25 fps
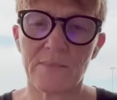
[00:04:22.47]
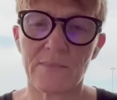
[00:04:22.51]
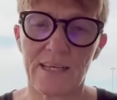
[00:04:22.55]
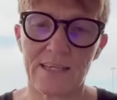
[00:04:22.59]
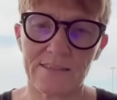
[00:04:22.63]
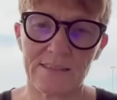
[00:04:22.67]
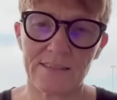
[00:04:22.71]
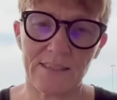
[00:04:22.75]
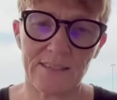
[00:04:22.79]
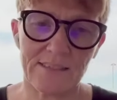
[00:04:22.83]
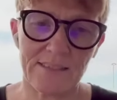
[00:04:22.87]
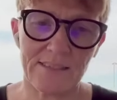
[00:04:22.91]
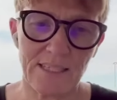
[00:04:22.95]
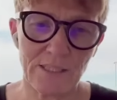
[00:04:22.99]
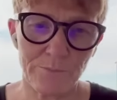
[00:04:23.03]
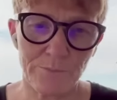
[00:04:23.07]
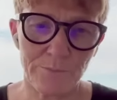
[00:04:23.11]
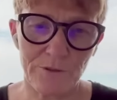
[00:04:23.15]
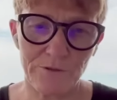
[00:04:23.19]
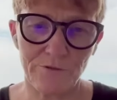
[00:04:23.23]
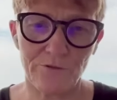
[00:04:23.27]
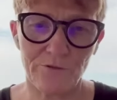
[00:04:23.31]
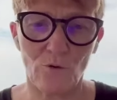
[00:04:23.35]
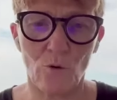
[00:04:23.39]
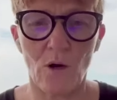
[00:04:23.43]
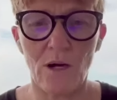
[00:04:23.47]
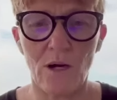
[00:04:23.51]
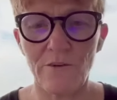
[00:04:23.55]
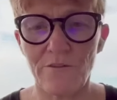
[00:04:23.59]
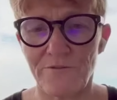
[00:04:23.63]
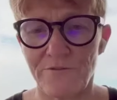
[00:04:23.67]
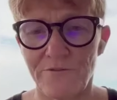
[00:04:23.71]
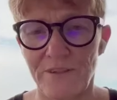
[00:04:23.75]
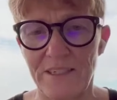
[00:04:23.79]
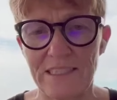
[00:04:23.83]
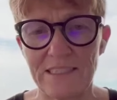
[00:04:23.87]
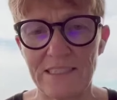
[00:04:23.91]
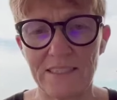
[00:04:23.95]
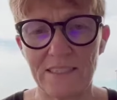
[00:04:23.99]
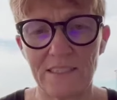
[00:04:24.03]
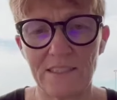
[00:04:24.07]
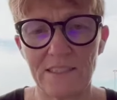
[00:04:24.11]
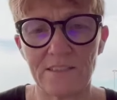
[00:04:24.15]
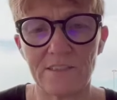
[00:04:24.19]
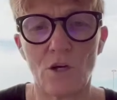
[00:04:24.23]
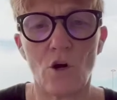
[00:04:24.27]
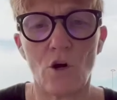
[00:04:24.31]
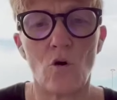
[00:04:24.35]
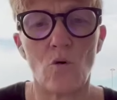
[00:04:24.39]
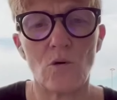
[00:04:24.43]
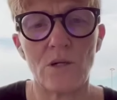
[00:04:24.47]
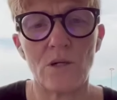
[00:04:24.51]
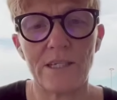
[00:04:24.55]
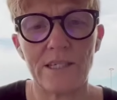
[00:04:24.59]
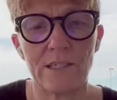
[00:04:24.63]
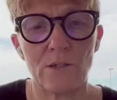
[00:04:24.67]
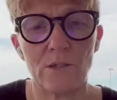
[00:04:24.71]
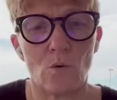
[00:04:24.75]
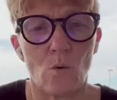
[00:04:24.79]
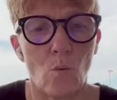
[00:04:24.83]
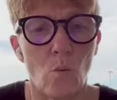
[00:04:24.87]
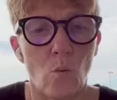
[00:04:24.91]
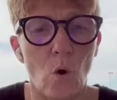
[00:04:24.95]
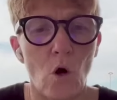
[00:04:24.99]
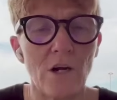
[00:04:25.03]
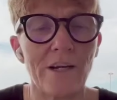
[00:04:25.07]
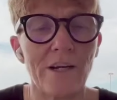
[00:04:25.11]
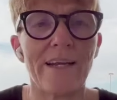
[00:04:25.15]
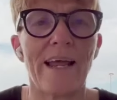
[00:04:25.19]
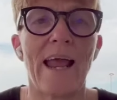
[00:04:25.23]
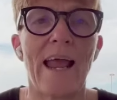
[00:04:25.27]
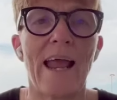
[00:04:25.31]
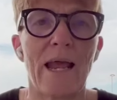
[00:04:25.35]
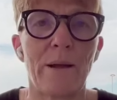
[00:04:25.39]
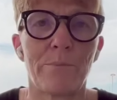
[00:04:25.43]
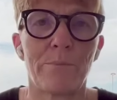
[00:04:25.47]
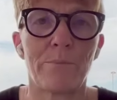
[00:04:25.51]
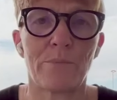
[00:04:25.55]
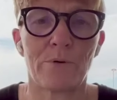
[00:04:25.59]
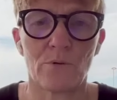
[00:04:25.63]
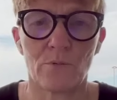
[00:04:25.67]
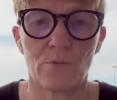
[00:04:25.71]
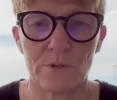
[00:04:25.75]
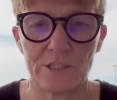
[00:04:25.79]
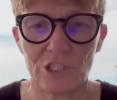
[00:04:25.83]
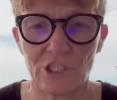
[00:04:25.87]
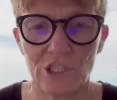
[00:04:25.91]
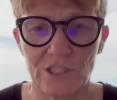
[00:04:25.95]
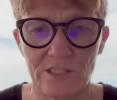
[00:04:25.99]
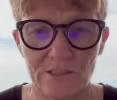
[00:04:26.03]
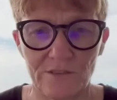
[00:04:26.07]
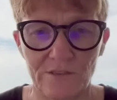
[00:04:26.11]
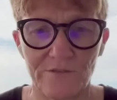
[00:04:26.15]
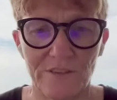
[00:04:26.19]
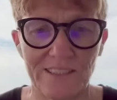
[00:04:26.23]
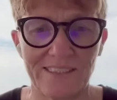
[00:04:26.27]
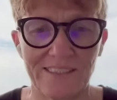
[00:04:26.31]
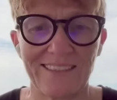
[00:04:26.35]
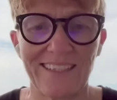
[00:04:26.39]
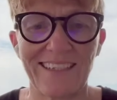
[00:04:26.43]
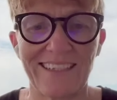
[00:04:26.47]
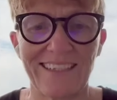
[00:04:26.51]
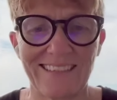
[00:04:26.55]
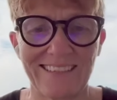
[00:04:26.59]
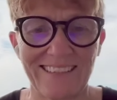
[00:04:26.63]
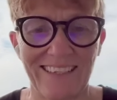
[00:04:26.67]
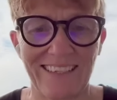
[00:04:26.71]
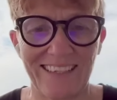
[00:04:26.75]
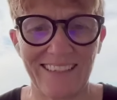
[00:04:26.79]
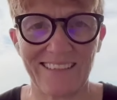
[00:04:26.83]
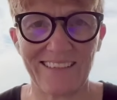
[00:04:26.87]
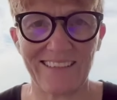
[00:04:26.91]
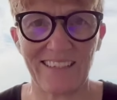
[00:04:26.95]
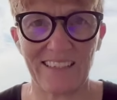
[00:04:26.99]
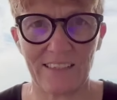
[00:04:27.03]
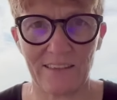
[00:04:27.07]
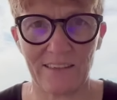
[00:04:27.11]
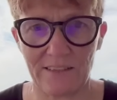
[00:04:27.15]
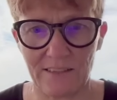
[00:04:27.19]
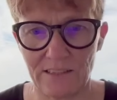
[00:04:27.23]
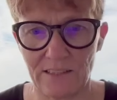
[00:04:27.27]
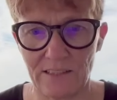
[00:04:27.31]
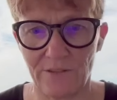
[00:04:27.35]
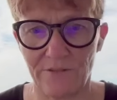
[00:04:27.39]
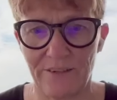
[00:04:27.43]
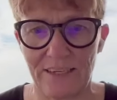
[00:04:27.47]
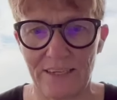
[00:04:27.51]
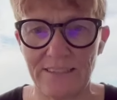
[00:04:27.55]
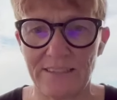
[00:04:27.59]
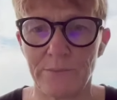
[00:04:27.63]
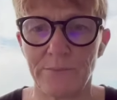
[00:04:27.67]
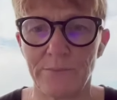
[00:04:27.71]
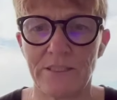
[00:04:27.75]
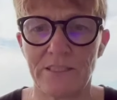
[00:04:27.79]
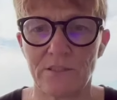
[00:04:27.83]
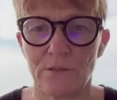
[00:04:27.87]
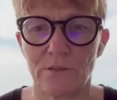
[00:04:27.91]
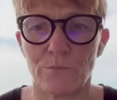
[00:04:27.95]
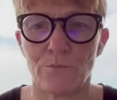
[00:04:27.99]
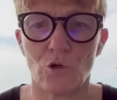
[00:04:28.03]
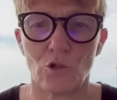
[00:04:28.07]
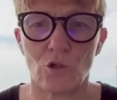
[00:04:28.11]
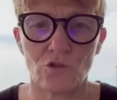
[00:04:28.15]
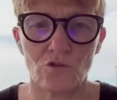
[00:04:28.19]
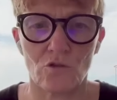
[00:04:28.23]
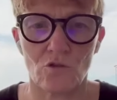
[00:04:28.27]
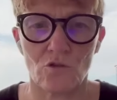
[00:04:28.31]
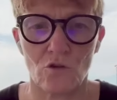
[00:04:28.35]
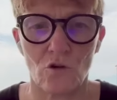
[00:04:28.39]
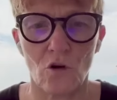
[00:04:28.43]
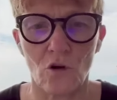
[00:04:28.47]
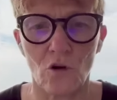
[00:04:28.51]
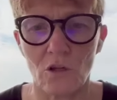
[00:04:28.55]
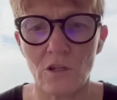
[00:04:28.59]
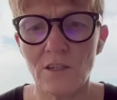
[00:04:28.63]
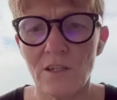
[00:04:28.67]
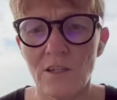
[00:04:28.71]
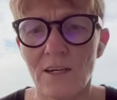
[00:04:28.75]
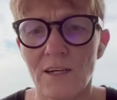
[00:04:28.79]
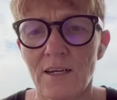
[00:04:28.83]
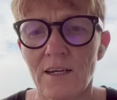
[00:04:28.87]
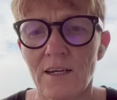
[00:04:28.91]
As I said before, Fedi is only one app which is facilitating this Fedimint protocol.